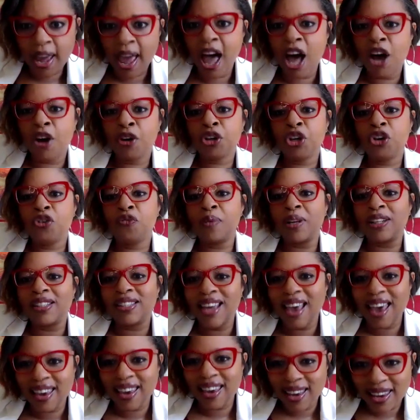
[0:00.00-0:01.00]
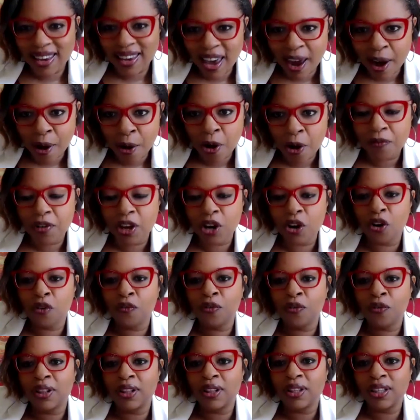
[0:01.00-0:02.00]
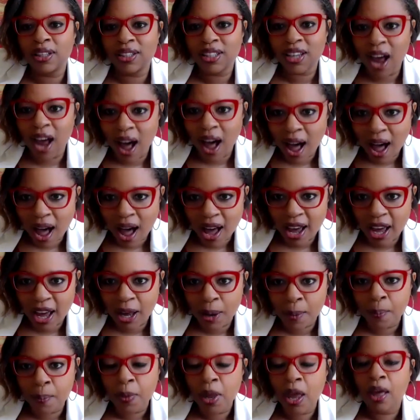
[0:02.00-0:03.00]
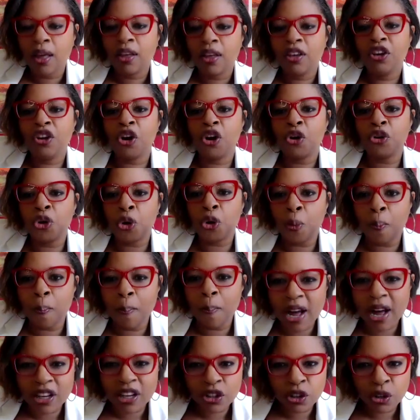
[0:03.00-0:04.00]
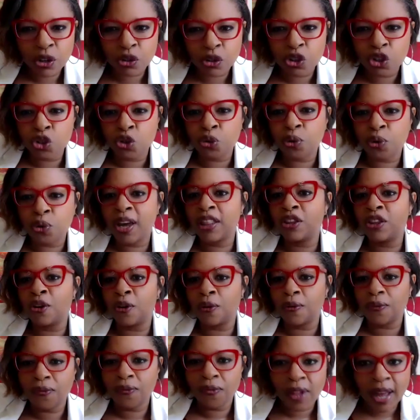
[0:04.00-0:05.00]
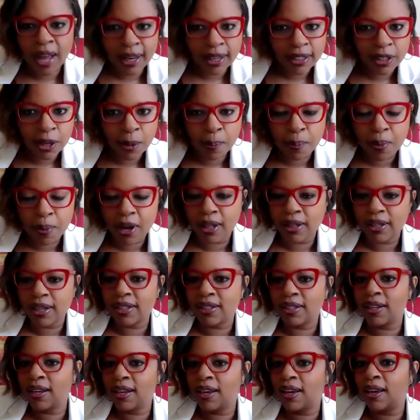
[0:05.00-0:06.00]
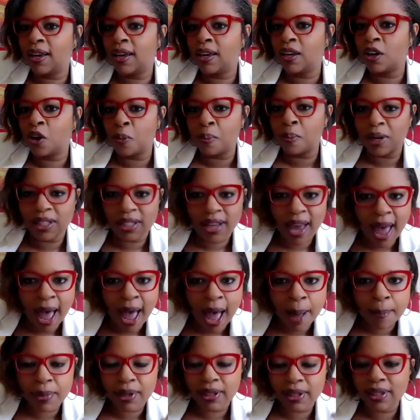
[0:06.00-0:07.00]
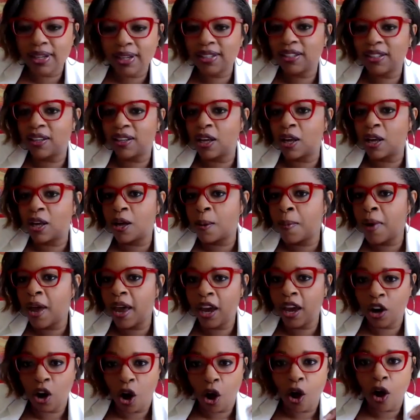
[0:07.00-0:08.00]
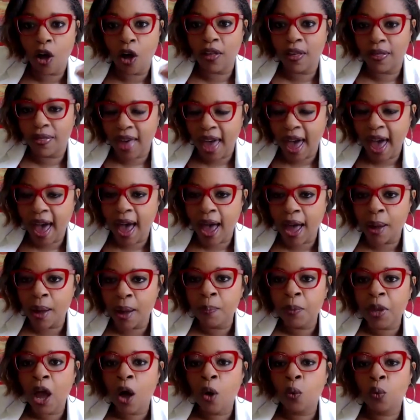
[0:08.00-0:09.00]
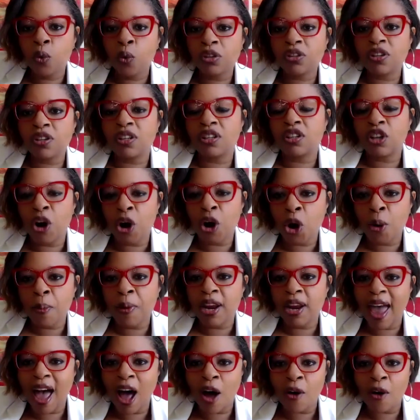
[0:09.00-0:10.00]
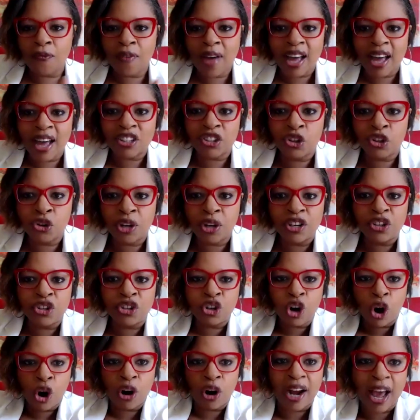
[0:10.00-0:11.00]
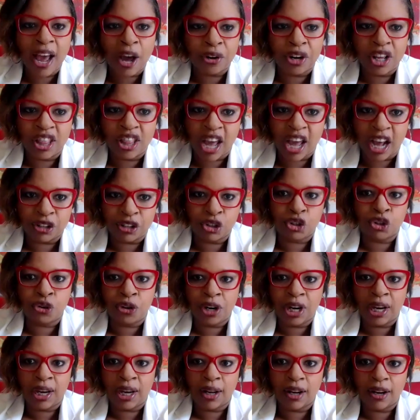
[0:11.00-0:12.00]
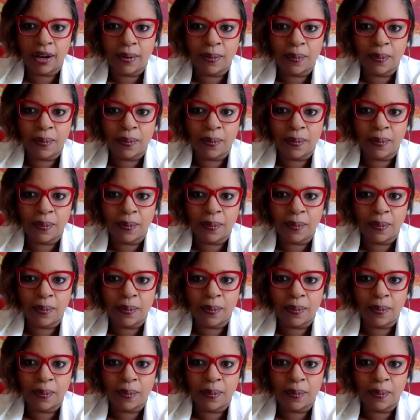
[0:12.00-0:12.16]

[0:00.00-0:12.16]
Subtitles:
How you've been taking care of it over time, your muscle strength, your flexibility, your metabolism, and all of that will determine how fast you can dart out in that street